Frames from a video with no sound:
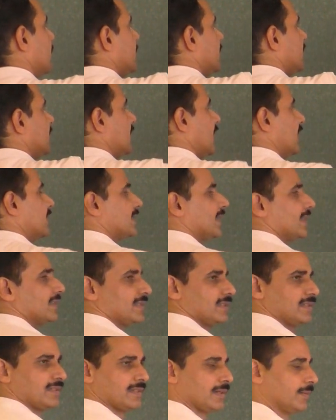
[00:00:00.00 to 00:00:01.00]
be in SI
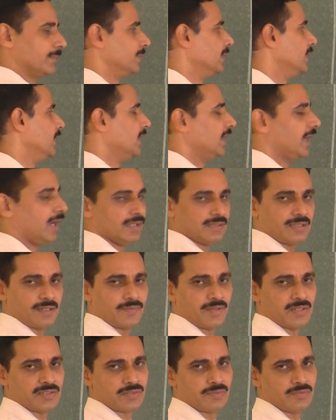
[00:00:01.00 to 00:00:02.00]
system.
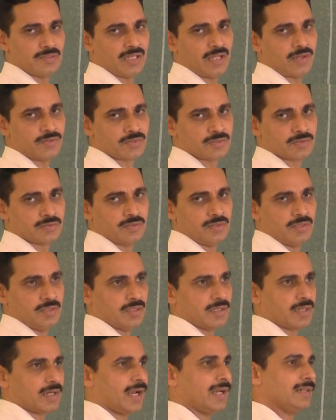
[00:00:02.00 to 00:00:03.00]
Otherwise, you will have to
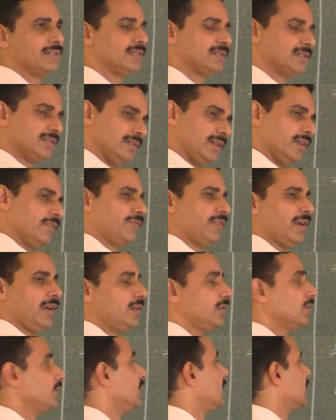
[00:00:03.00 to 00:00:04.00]
write
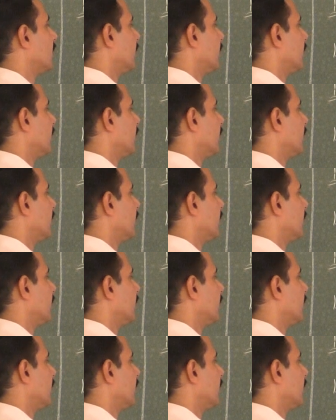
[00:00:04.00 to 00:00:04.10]
different unit